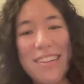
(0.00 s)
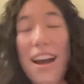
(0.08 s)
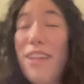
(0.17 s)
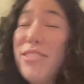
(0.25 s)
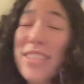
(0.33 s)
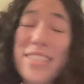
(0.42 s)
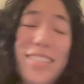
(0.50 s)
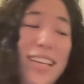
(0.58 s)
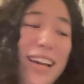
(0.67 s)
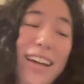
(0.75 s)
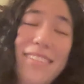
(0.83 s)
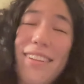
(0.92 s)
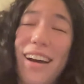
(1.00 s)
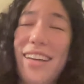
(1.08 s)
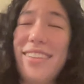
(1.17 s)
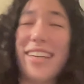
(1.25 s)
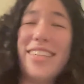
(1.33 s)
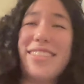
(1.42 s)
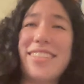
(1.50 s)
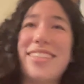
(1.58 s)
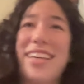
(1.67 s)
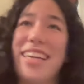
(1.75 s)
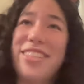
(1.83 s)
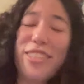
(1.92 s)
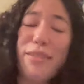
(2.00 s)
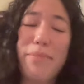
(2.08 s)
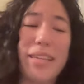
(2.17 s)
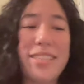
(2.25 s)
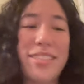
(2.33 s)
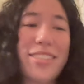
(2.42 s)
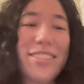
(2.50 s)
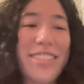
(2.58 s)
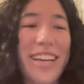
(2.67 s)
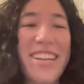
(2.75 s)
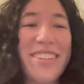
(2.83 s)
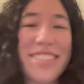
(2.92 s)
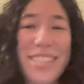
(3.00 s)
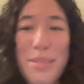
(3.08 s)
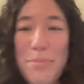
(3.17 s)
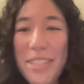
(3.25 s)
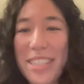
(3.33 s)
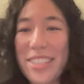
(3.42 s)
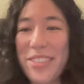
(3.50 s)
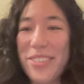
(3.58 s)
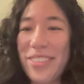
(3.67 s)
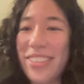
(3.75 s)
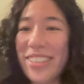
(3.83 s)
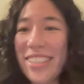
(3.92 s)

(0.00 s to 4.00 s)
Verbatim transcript: I was gonna say I I like the ancient Meister title. That's pretty cool.